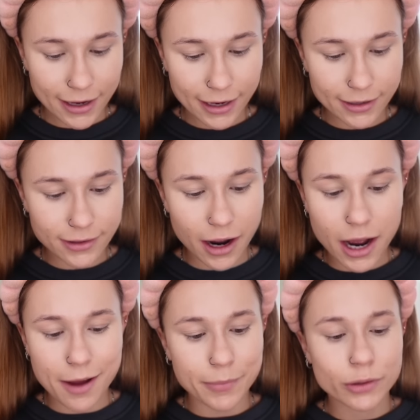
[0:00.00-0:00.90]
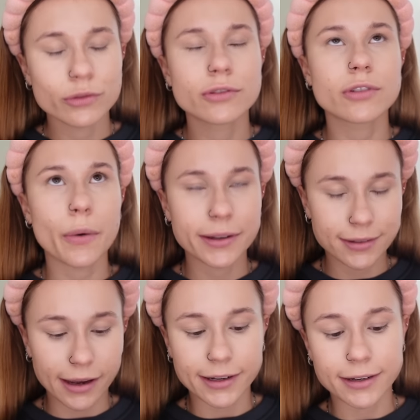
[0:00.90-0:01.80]
and I'm so
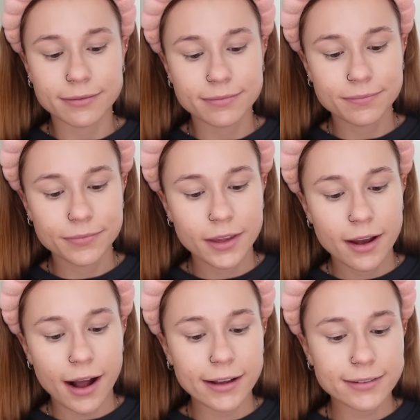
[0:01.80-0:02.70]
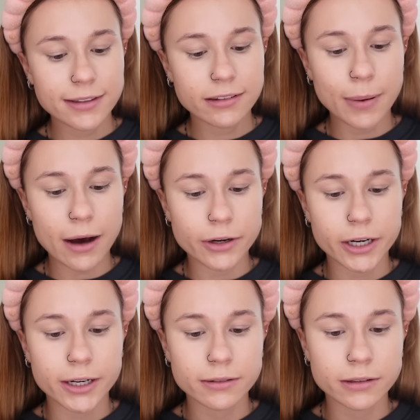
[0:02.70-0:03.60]
excited. I see this
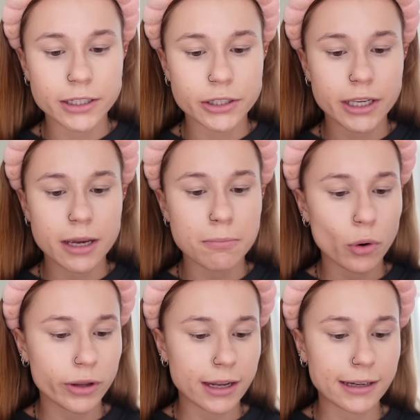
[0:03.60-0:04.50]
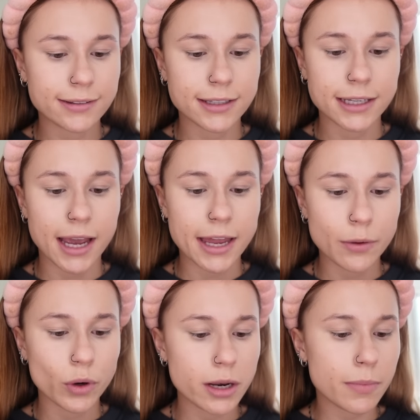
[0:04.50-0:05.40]
powder literally more than I see
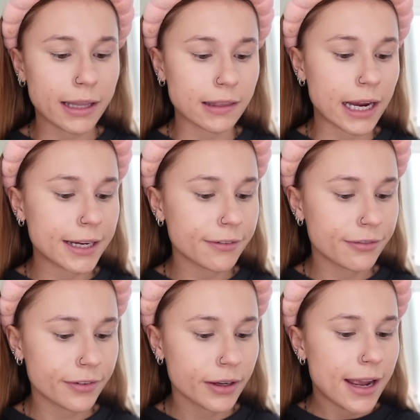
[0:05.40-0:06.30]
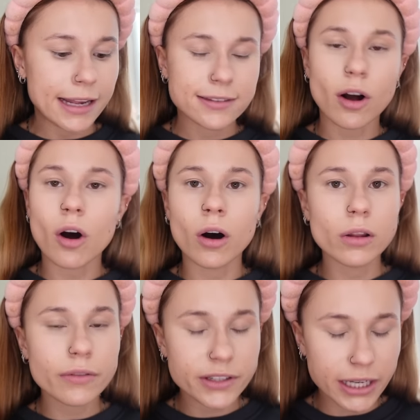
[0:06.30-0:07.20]
anyone in my life. It's all
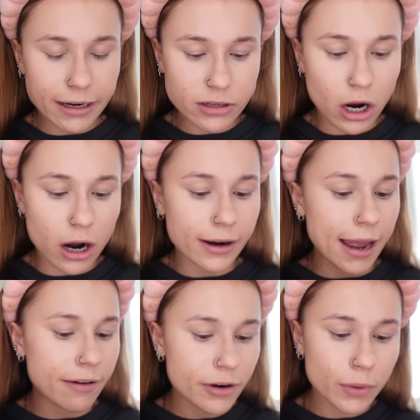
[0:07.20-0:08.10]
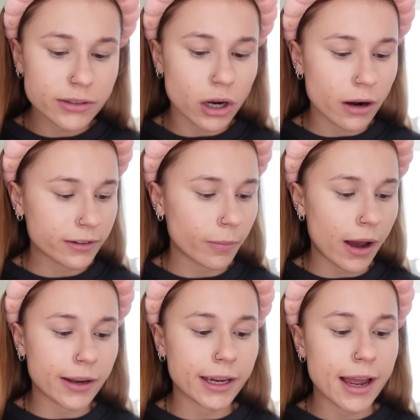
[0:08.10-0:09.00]
over TikTok, everyone talks
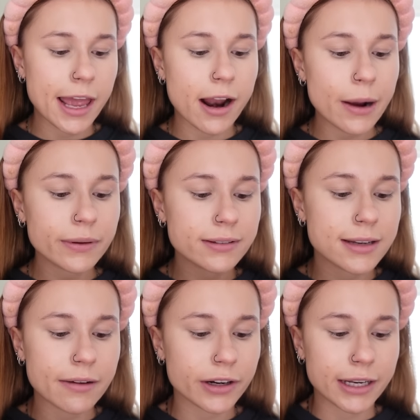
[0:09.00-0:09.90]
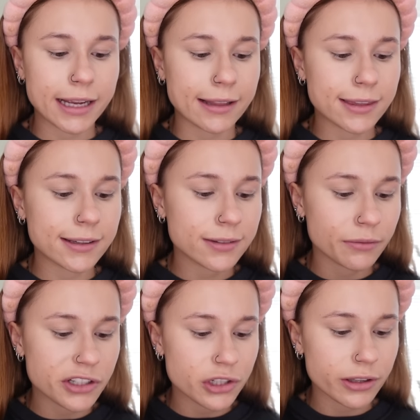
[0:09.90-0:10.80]
about it, and I was never gonna get this
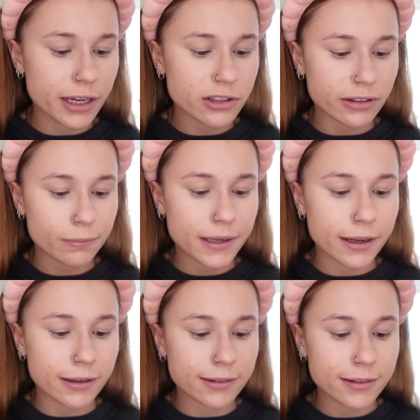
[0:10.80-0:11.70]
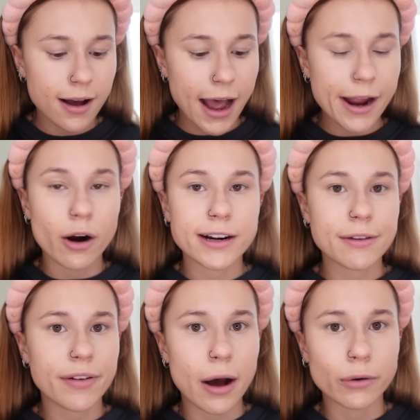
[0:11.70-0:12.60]
originally just because I already
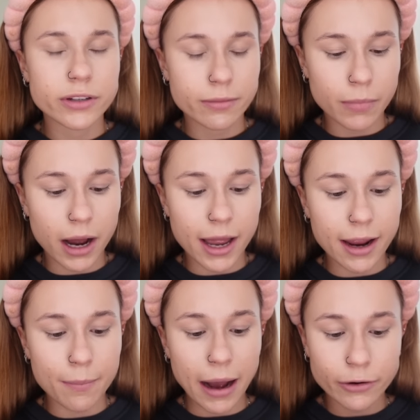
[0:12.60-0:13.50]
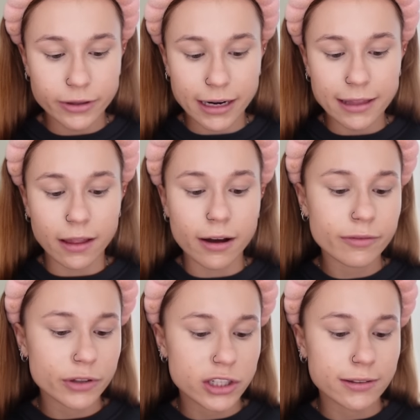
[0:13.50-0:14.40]
found my powder that I
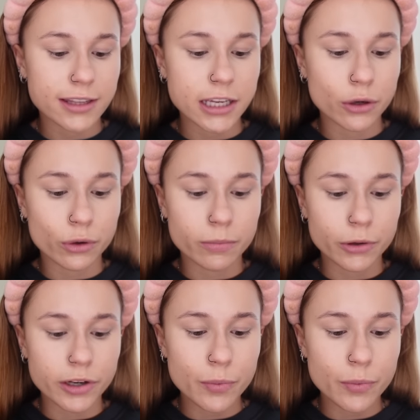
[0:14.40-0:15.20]
love, which is the Huda Beauty